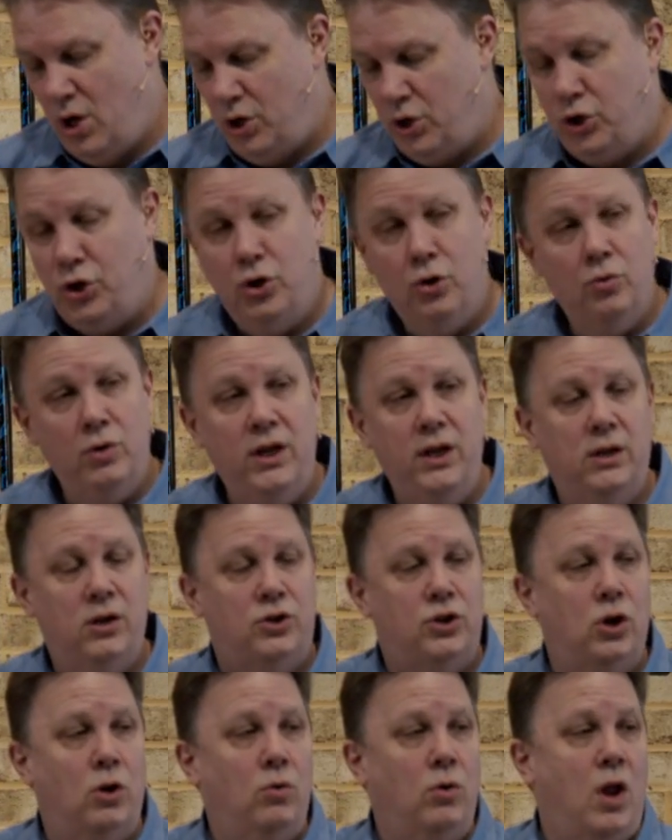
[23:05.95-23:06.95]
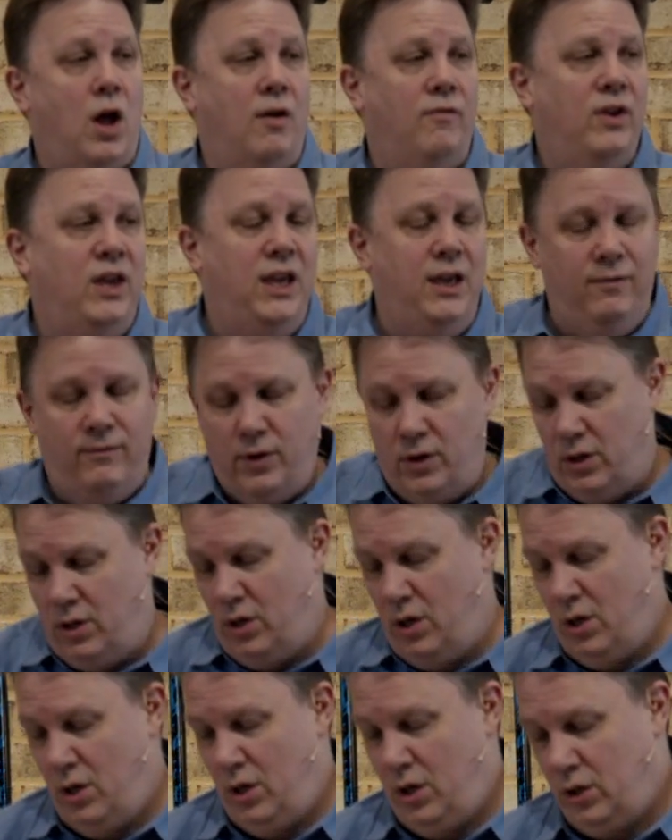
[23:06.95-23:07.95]
You need to show love even
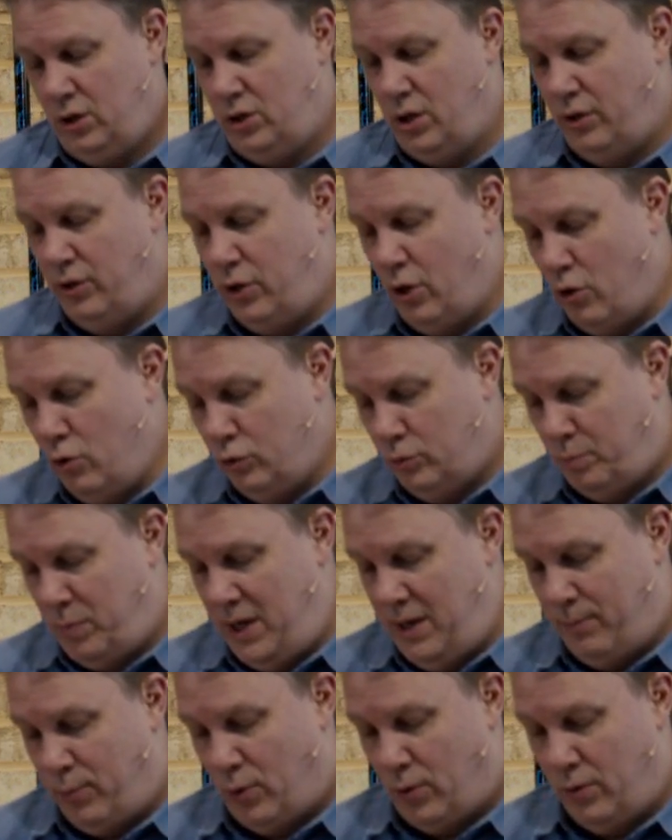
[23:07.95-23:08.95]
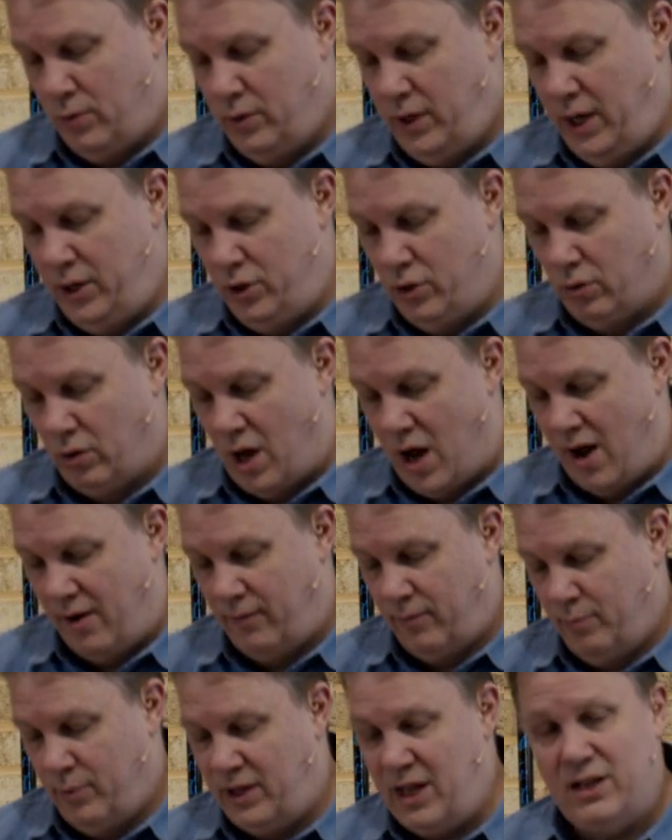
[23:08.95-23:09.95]
to those people in your life.
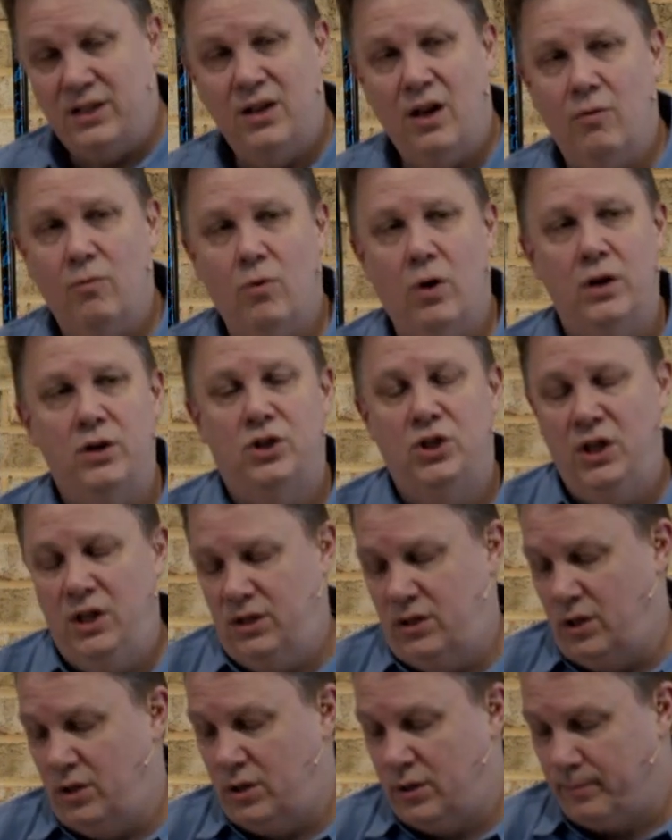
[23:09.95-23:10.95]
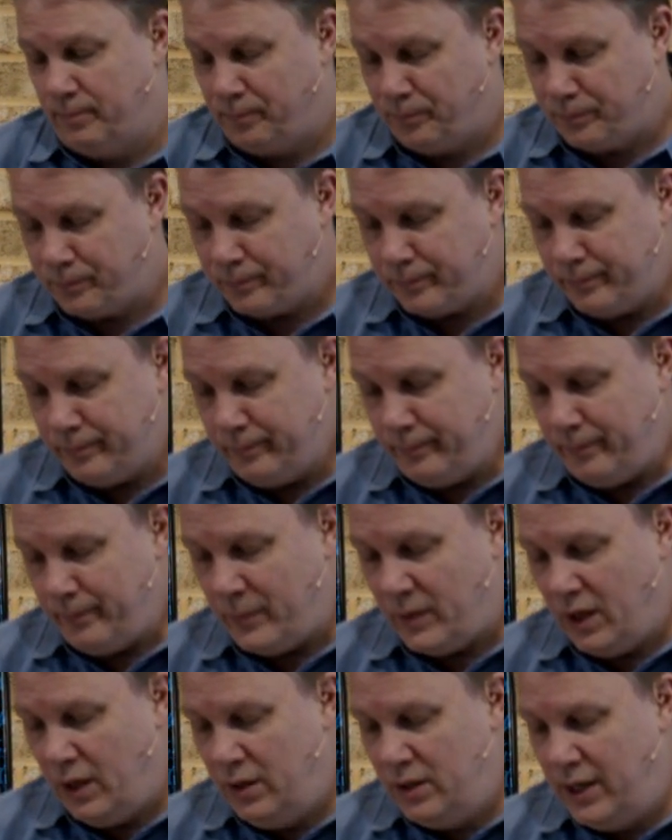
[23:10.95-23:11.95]
But that's not what Jesus
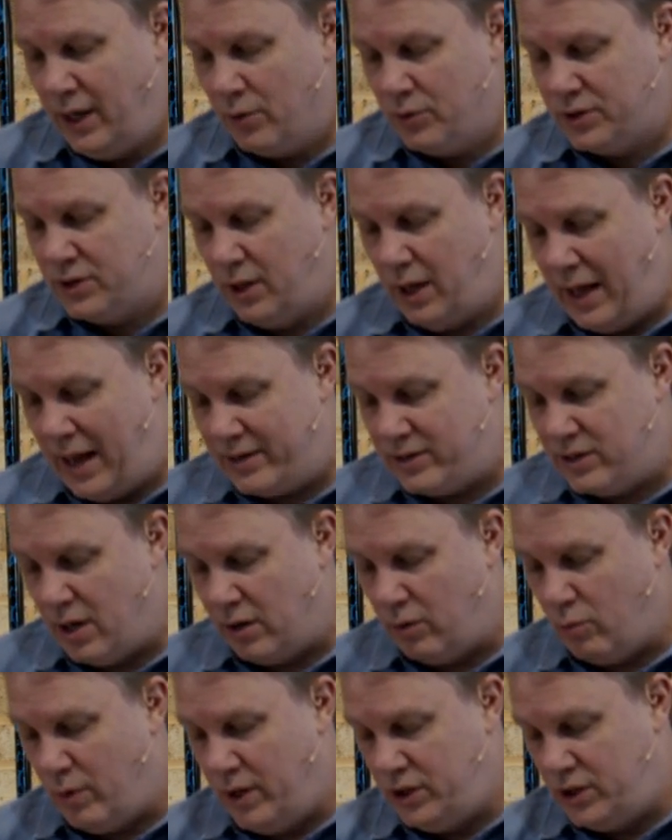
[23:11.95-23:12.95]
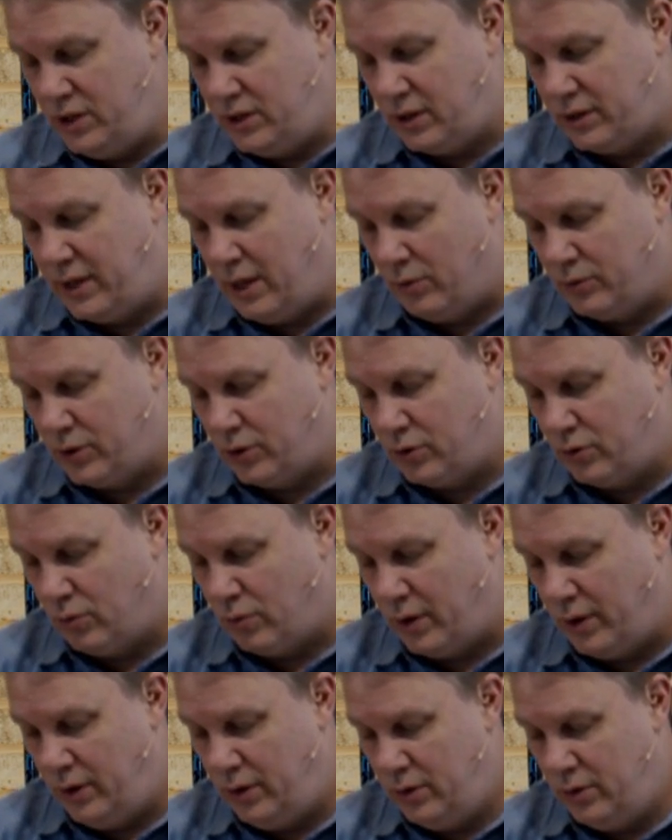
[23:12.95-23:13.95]
tells, that's not the way Jesus tells the story.